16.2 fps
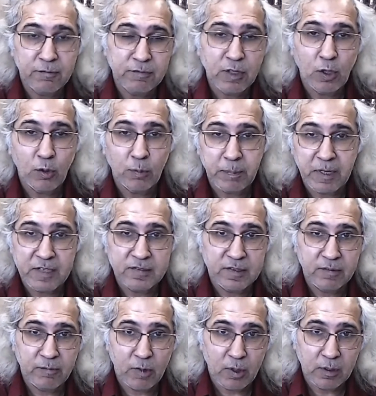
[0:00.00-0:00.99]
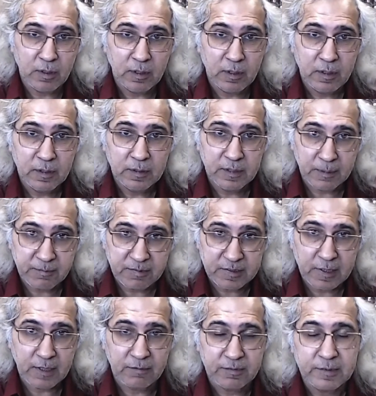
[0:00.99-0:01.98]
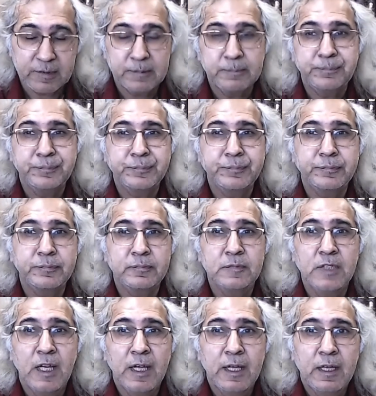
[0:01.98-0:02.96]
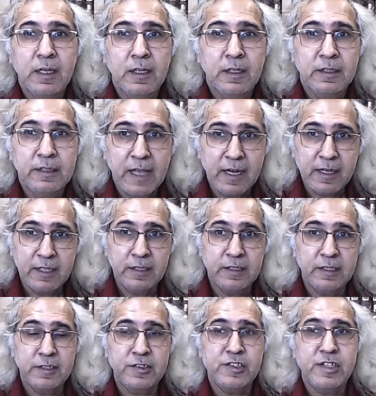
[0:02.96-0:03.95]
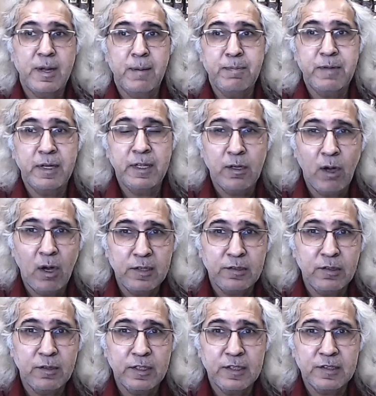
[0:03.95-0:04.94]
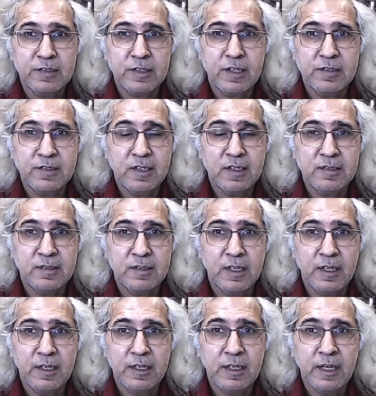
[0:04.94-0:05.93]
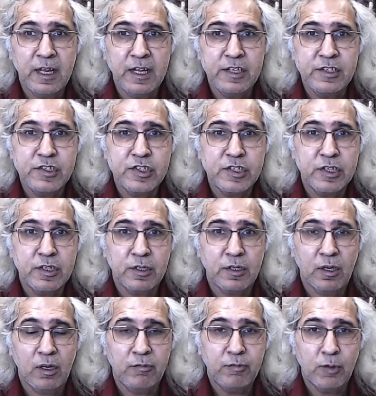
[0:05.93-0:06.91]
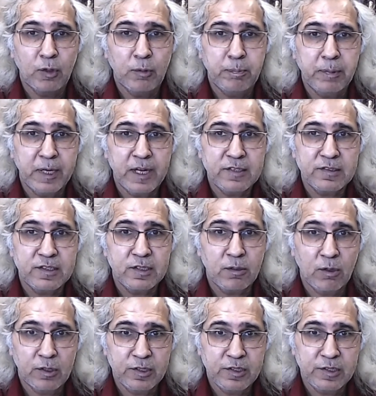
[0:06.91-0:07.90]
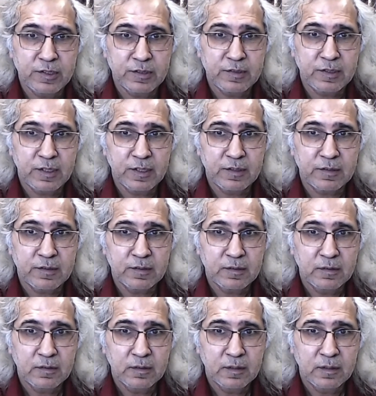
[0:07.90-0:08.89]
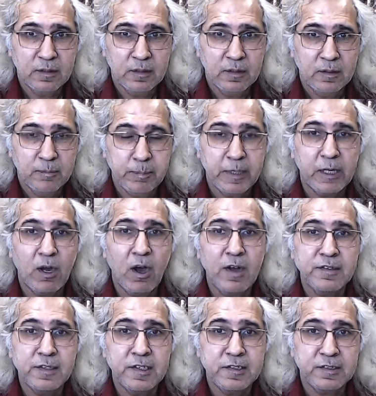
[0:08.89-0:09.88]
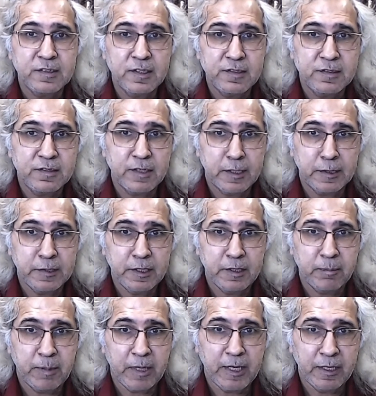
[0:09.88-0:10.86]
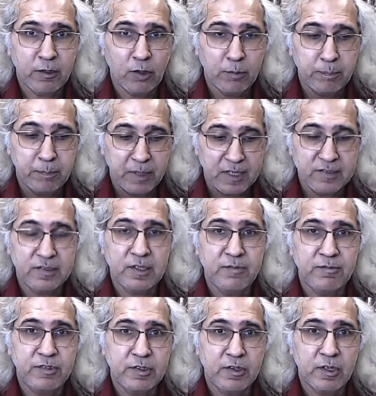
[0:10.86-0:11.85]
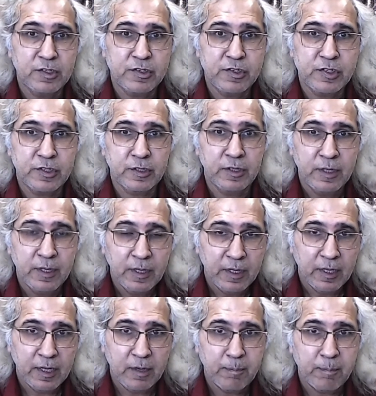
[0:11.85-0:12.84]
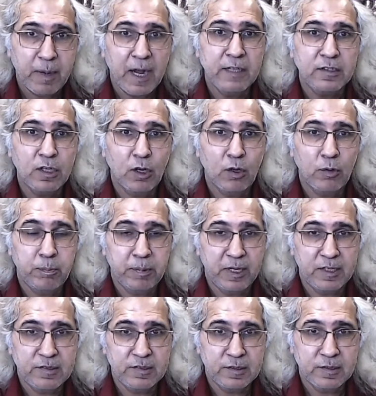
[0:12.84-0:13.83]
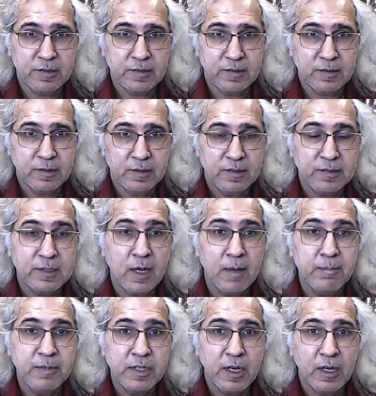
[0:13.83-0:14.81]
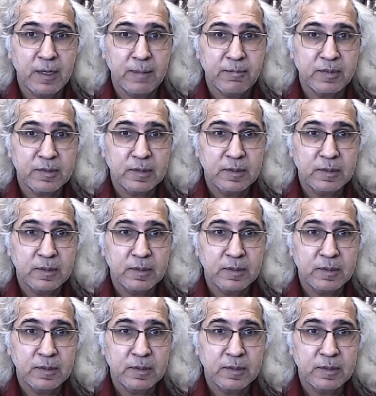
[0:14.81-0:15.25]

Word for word: oppressive order themselves. Then in this chapter, he also discusses the nature of oppressed consciousness. Because it's constructed by an oppressive structure and by the oppressors, sometimes,